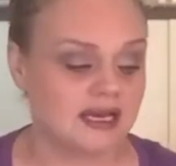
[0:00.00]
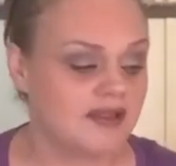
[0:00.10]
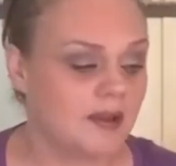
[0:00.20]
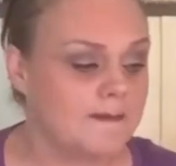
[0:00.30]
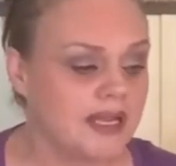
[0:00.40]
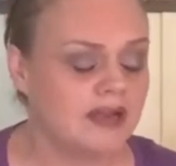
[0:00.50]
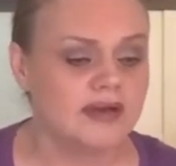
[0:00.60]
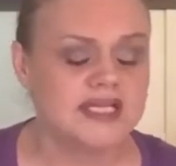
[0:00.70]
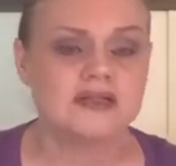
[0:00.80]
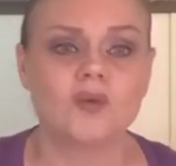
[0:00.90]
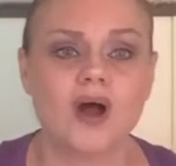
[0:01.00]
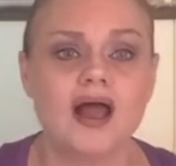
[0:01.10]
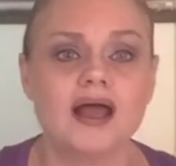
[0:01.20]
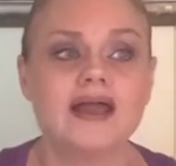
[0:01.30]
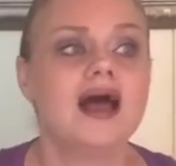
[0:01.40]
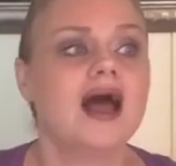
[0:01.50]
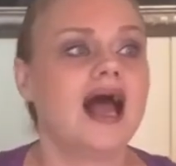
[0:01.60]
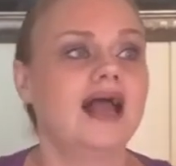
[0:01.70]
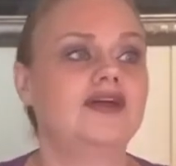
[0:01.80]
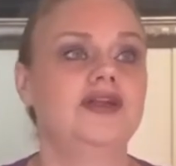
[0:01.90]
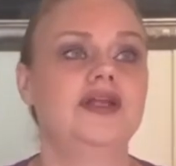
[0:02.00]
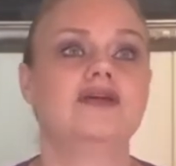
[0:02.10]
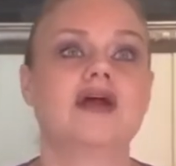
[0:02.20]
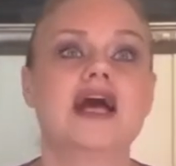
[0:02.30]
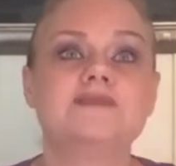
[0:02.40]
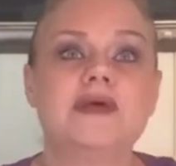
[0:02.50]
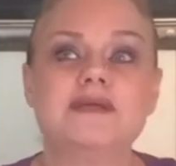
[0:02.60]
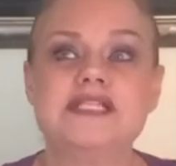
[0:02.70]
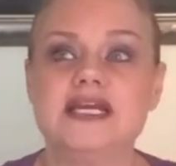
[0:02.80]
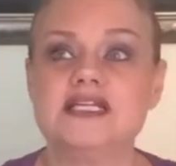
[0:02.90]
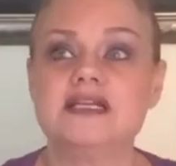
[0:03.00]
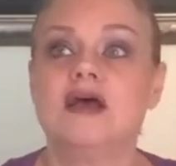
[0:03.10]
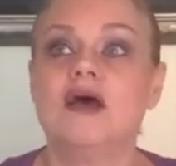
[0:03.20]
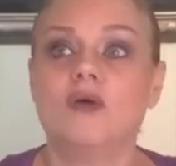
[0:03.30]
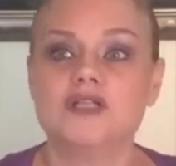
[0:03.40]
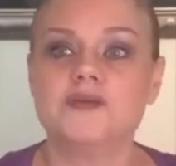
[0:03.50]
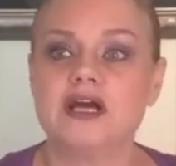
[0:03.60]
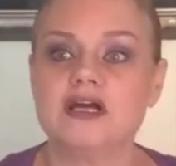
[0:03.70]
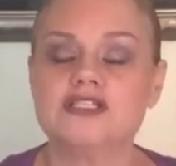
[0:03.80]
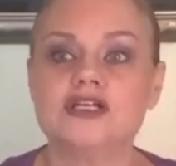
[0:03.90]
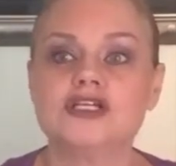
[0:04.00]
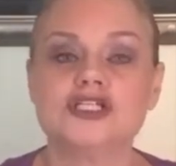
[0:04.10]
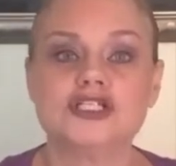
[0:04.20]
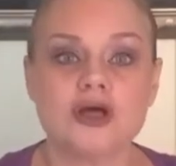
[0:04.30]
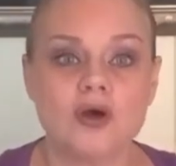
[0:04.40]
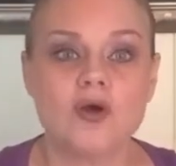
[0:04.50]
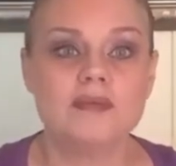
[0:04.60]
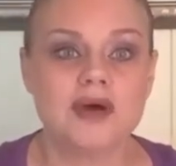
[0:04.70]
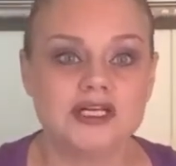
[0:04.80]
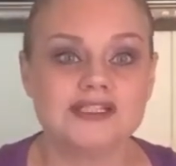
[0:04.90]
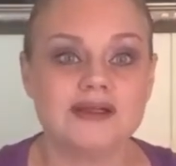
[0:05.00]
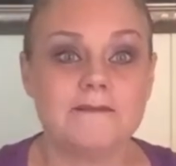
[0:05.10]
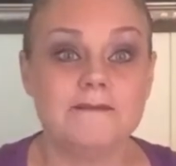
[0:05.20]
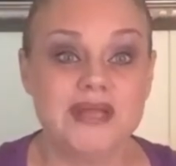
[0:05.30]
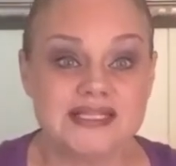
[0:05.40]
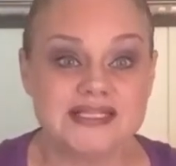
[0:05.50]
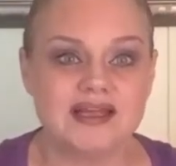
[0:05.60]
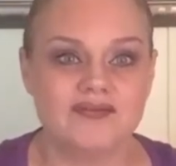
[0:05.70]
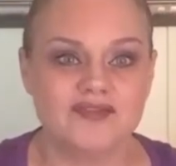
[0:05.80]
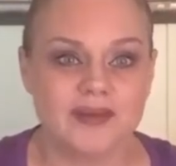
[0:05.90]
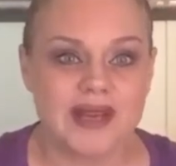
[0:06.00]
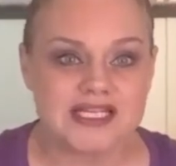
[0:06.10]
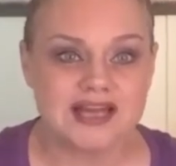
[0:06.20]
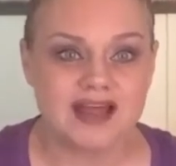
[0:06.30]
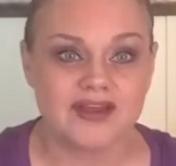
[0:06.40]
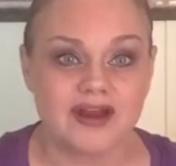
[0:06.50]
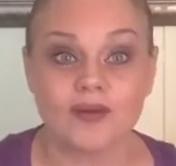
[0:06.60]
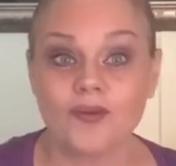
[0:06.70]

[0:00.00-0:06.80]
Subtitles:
And a big reason why I couldn't grasp meditation was because there's so much misinformation out there,